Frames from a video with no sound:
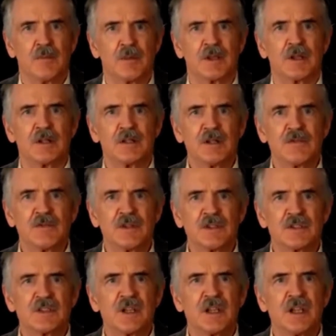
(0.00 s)
But the
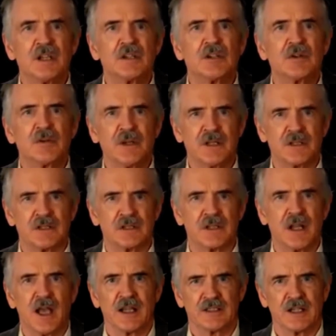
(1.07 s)
difference
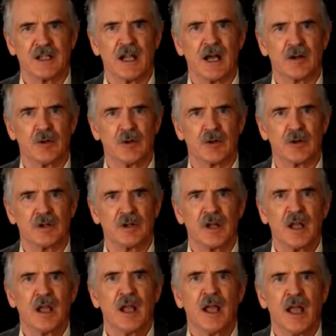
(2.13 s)
increased as they got older.
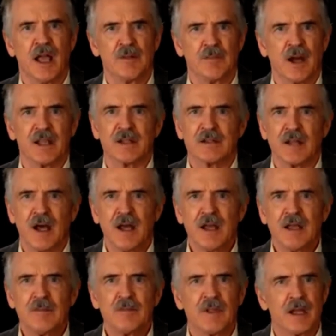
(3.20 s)
And by the
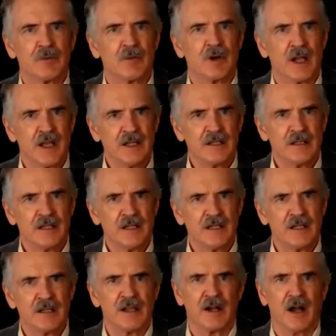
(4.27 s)
time they were
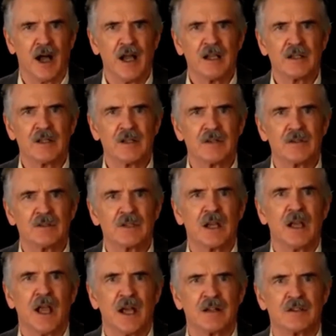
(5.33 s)
18, their IQs
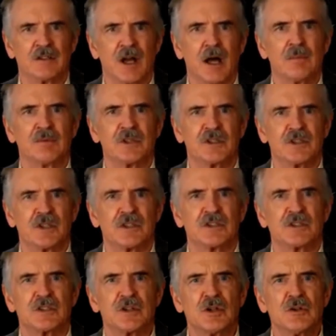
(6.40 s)
had dropped to
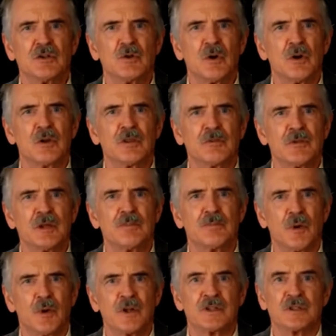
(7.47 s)
just 2 or 3
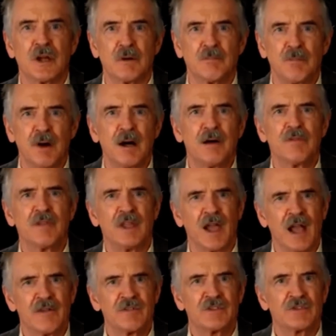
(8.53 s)
points above the
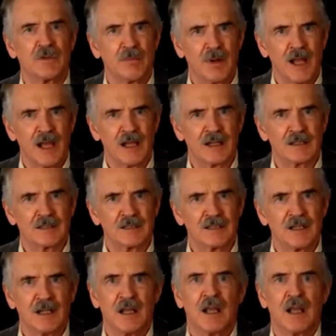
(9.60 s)
average for blacks.